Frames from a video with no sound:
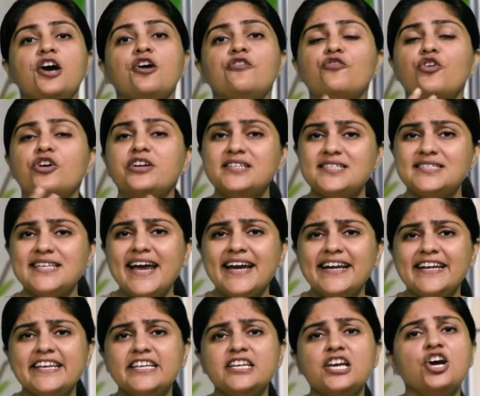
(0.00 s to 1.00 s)
For
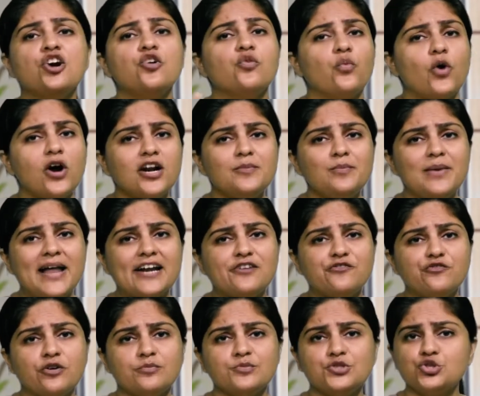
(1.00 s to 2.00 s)
deciding what
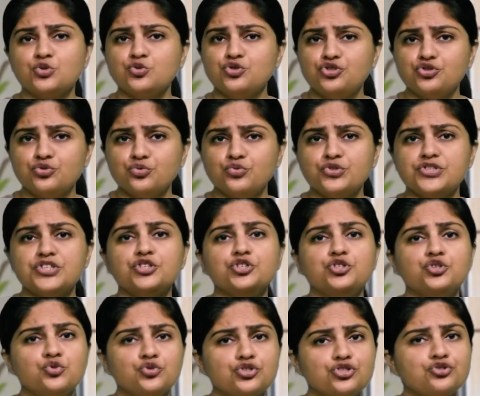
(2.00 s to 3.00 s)
platforms to choose,
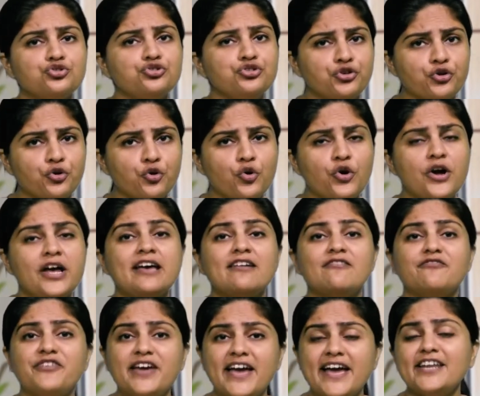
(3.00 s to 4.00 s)
you should know
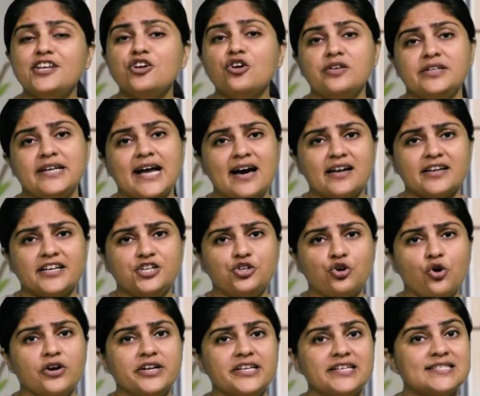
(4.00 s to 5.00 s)
where your target
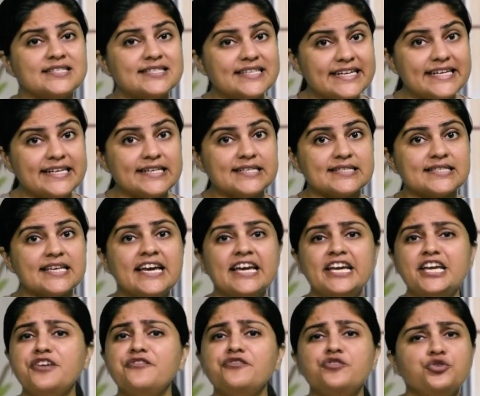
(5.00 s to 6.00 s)
audience is.
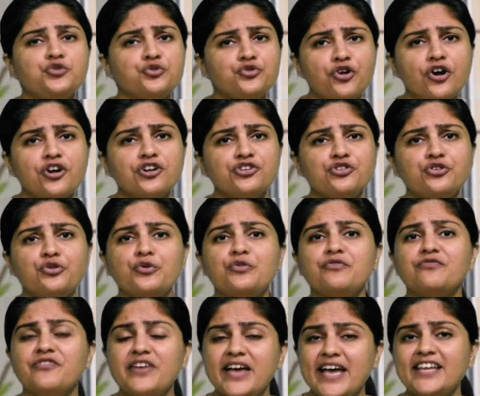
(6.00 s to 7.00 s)
If you do not know
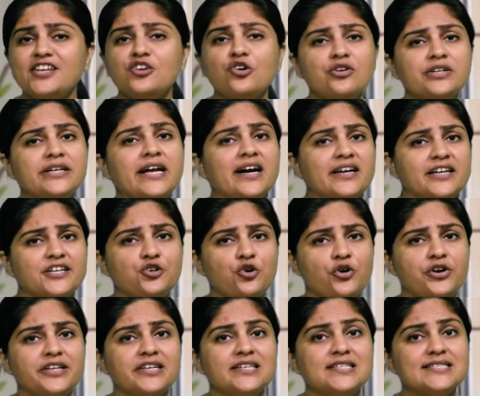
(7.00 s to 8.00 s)
where your target
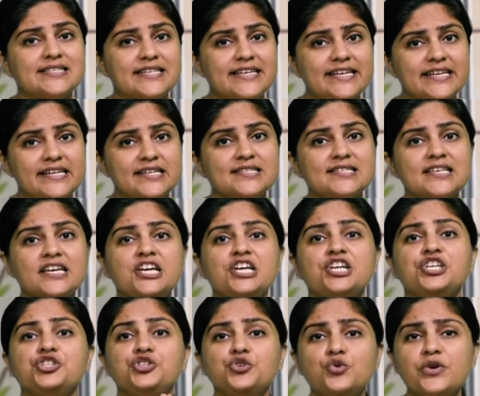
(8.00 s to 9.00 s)
audience is,
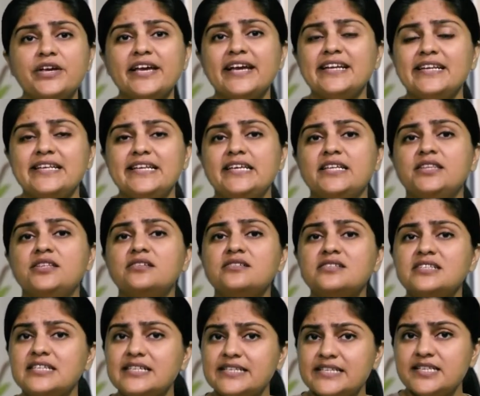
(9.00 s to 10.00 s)
you can either
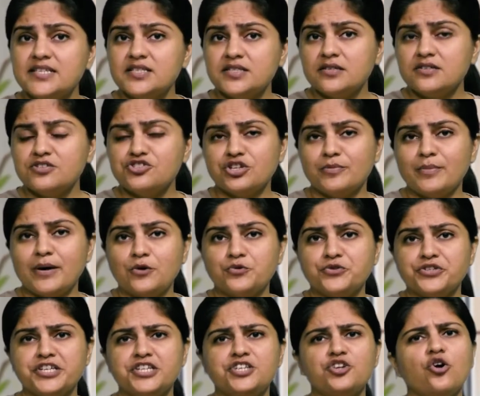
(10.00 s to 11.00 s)
research about
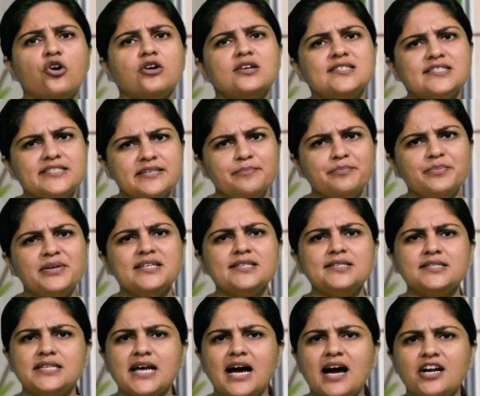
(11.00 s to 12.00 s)
it or simply
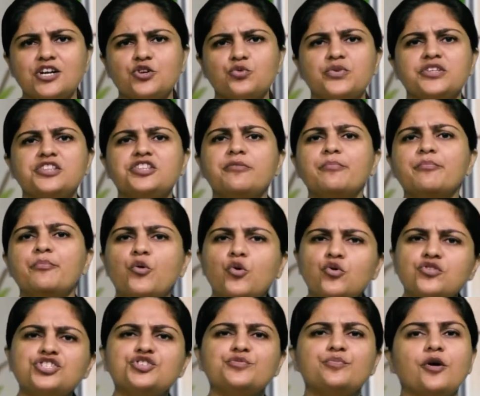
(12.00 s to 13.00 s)
start with the
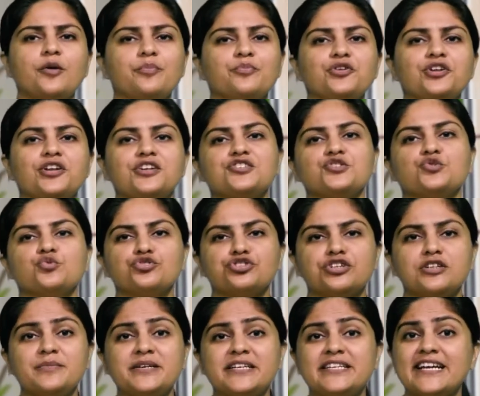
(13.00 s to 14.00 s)
most popular
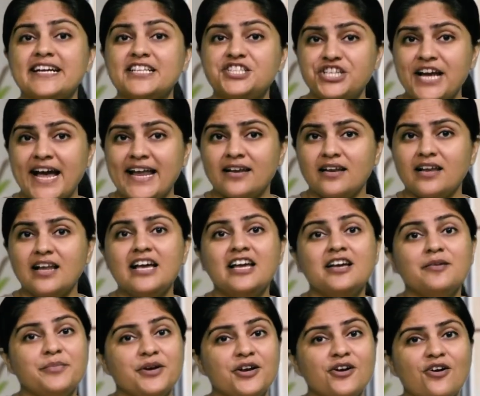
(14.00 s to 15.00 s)
social media channel,
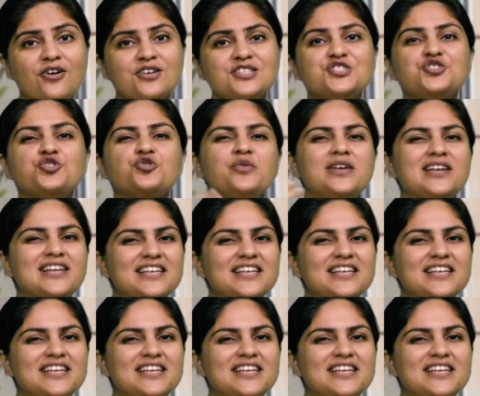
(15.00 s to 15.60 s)
because you will